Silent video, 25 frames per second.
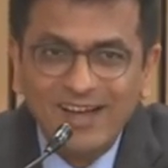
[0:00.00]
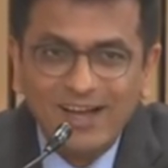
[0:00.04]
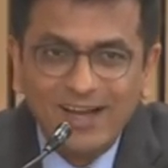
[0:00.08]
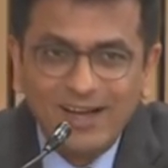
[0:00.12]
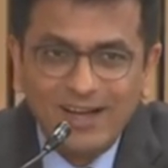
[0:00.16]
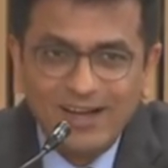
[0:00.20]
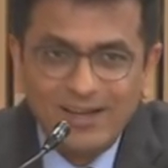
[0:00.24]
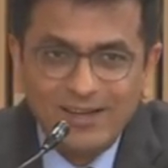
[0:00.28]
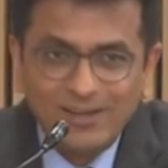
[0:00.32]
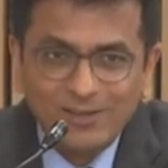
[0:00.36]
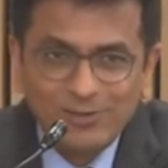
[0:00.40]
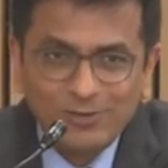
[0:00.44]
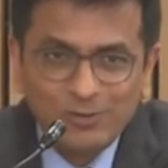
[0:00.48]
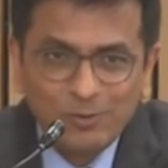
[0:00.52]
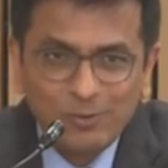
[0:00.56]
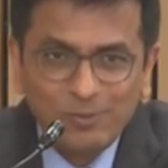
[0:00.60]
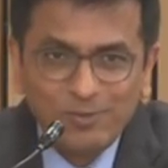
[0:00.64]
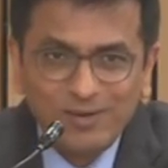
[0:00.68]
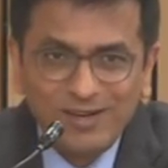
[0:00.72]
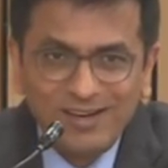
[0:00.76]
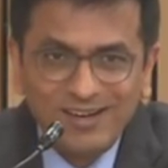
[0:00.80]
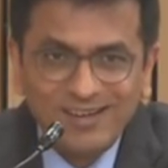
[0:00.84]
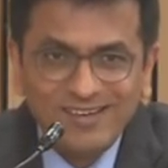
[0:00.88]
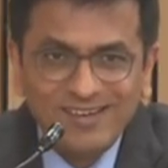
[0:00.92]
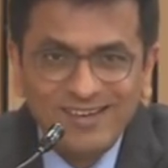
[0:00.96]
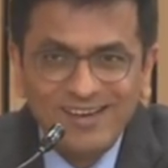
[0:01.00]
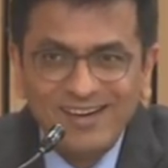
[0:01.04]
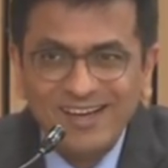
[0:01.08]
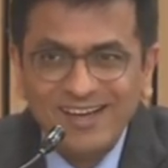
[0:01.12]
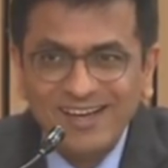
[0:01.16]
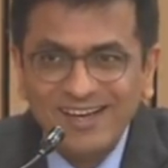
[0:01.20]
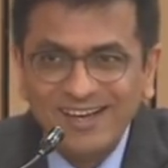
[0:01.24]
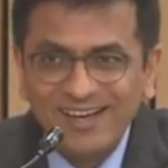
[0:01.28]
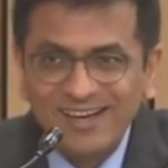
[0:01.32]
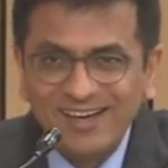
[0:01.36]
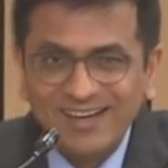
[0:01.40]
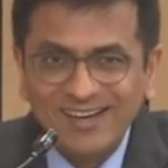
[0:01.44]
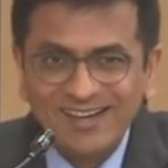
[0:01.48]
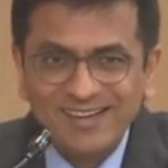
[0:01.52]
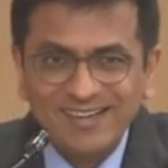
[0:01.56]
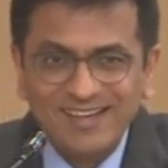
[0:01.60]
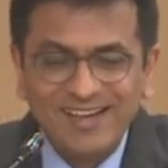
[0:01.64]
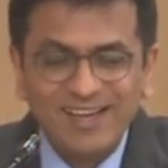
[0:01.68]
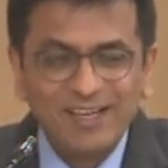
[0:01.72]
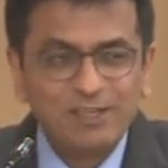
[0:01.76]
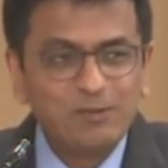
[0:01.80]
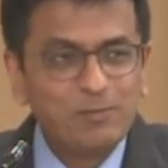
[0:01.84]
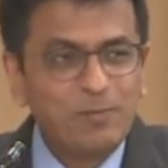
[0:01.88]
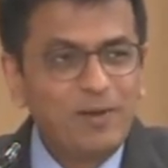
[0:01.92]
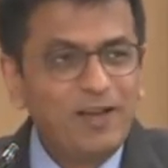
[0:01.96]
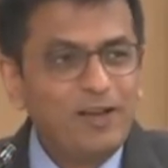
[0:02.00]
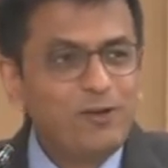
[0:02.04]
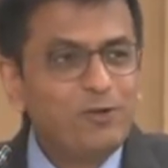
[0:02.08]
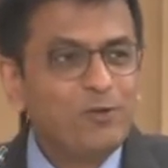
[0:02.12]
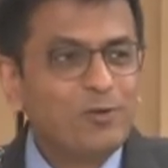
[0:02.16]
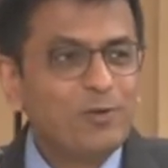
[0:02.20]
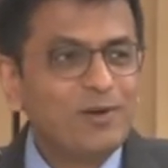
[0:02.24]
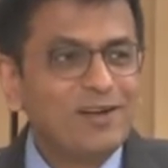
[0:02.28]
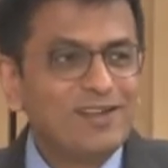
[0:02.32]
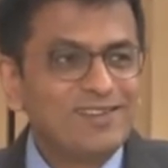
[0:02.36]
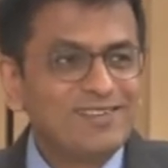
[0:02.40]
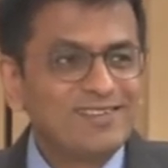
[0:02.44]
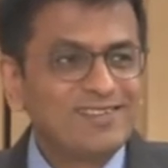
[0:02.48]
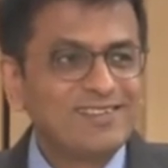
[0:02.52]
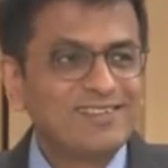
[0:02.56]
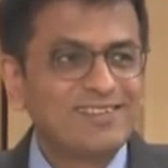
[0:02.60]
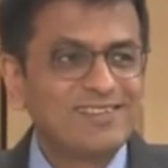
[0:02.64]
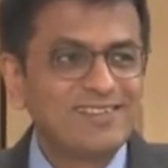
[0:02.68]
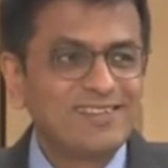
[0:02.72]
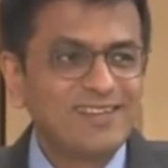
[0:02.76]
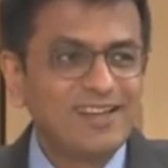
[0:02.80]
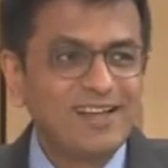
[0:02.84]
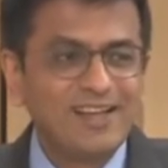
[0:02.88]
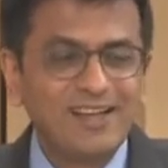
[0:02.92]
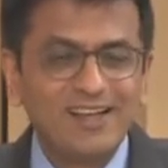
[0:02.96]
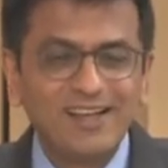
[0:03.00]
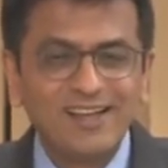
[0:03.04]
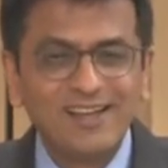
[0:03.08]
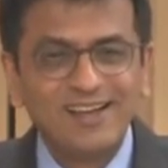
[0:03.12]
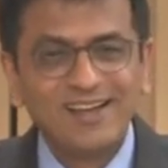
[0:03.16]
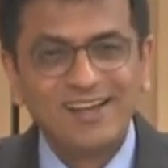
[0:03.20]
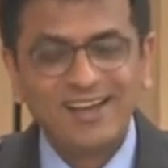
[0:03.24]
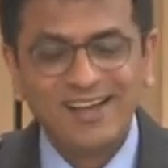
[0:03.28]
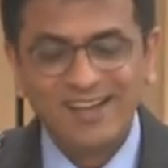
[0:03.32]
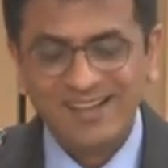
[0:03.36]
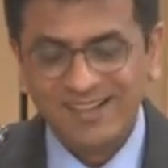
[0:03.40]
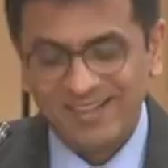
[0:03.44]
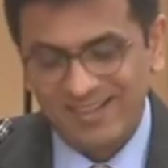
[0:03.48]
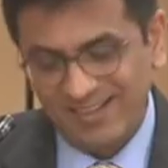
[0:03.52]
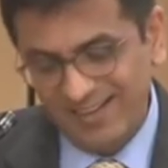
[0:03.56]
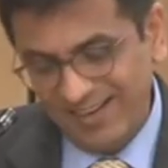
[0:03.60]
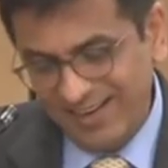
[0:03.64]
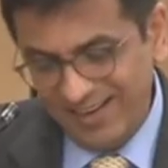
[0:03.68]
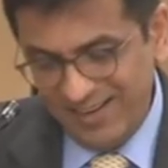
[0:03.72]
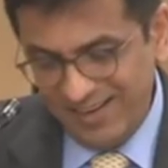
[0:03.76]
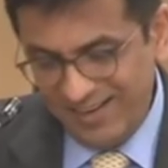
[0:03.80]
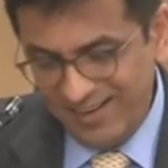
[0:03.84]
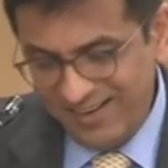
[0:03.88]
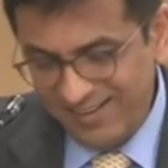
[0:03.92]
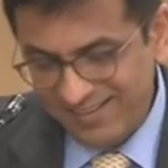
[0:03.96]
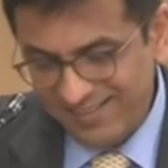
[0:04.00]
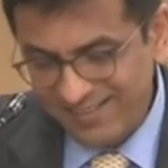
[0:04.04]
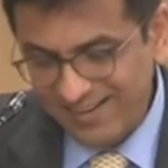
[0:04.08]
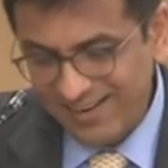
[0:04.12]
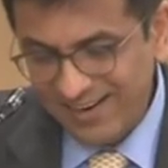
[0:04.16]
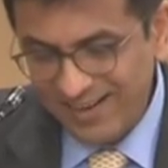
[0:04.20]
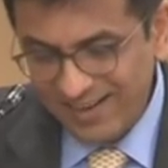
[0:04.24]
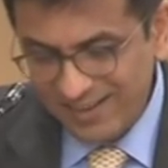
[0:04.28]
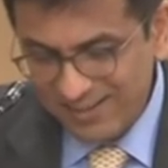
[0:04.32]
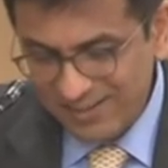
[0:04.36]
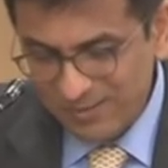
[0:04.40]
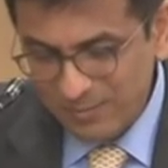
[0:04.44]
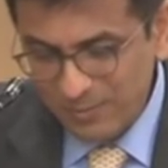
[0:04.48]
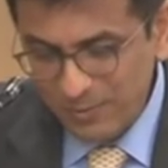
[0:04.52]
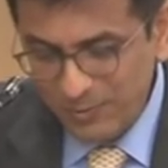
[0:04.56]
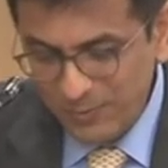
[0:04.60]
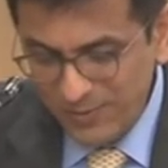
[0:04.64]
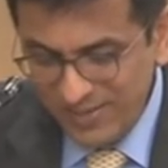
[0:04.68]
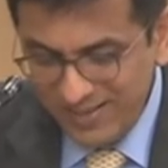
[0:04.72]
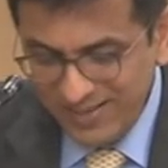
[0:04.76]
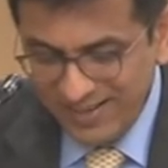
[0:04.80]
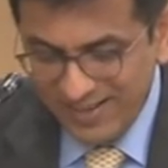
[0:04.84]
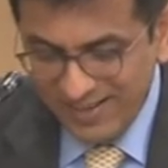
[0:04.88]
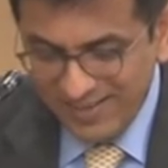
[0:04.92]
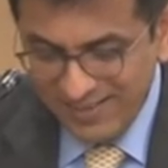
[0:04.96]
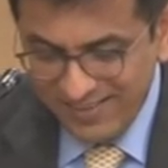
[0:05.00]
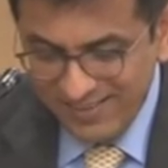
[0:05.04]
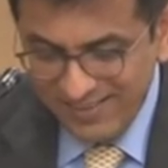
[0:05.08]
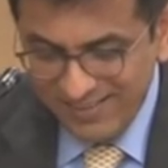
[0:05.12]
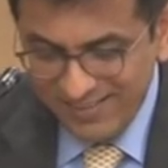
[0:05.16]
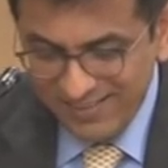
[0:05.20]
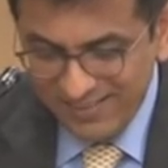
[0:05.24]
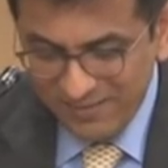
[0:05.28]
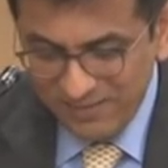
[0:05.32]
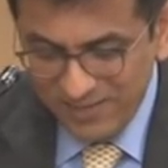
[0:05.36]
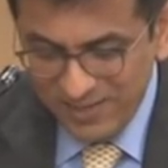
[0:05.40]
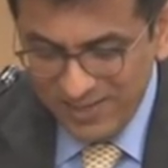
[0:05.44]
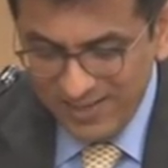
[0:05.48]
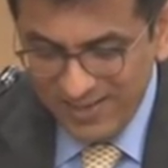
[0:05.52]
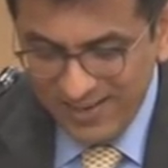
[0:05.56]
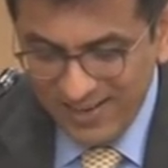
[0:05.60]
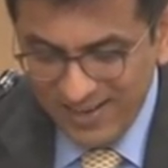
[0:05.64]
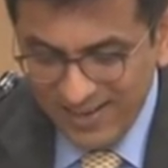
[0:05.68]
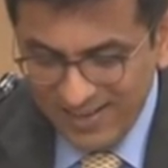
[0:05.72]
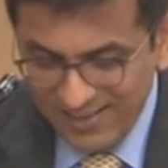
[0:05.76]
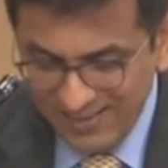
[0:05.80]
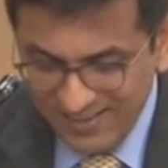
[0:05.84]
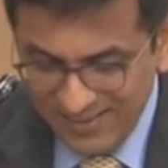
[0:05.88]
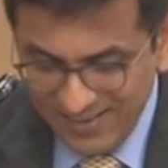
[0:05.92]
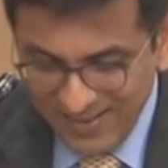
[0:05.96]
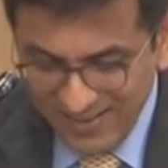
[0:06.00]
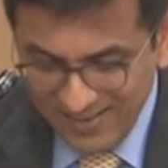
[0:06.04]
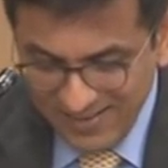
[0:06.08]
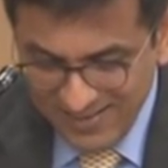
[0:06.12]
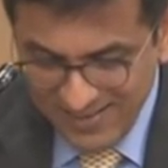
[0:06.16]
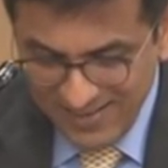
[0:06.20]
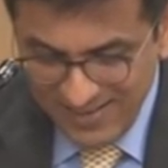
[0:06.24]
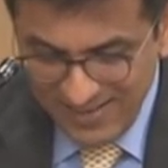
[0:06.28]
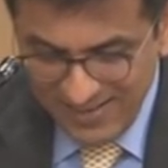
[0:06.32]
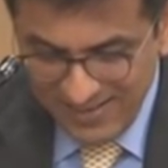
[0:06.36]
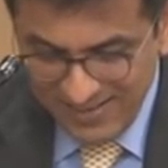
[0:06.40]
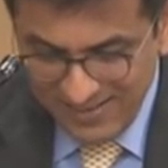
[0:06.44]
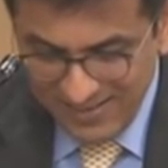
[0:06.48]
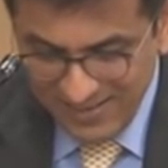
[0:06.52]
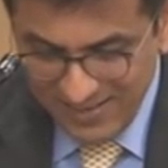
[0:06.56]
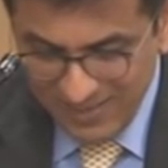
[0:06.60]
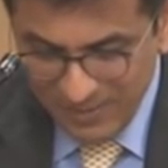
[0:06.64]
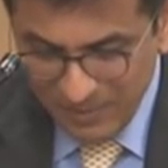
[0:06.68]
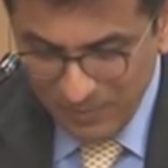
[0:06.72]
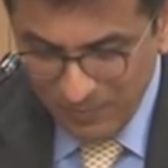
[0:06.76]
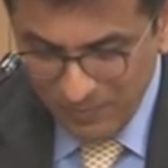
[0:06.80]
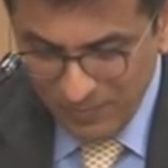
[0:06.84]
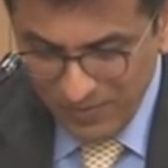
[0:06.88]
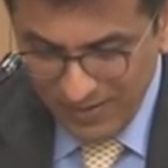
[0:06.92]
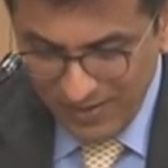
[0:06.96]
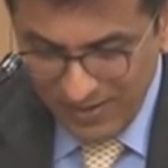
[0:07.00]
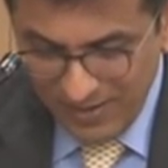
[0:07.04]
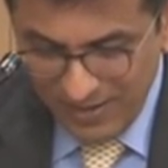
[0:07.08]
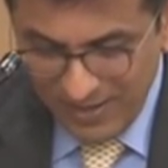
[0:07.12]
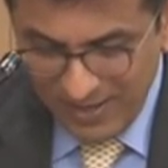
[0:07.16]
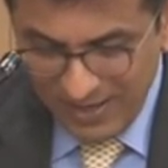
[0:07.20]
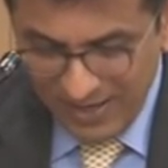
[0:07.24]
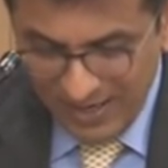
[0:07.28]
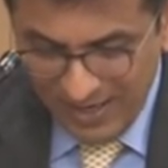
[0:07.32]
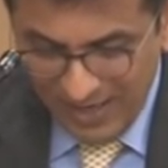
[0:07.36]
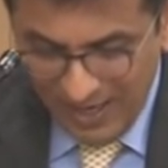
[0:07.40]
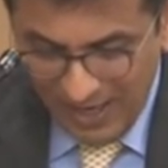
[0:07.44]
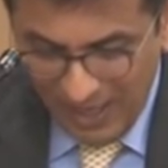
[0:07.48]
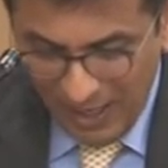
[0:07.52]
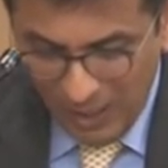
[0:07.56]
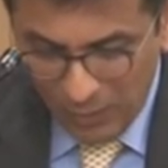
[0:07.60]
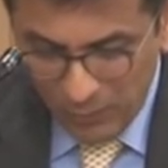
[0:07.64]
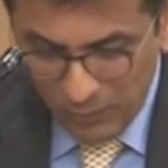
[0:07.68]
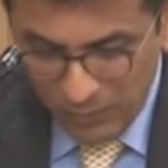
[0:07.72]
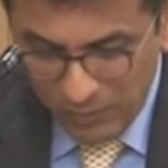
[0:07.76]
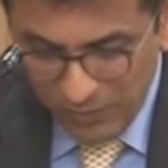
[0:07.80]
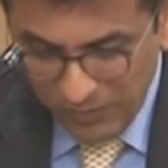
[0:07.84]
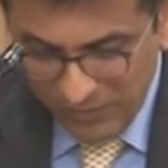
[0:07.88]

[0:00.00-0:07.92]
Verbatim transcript: uh, so brilliantly explained to us in, in his class between 1979 and 1980 and which